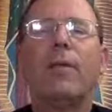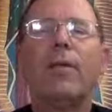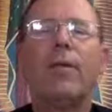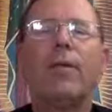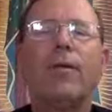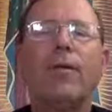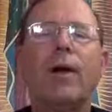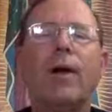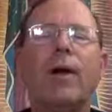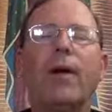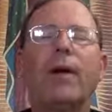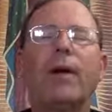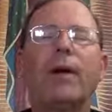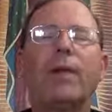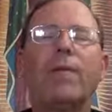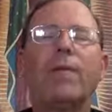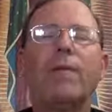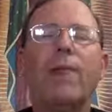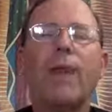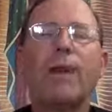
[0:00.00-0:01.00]
before I hear
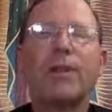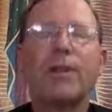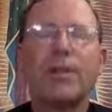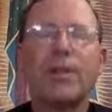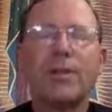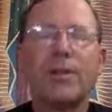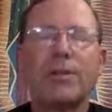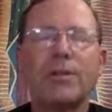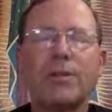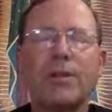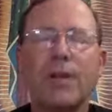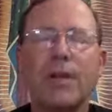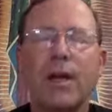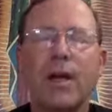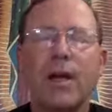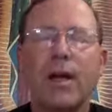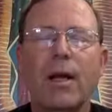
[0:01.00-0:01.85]
confessions,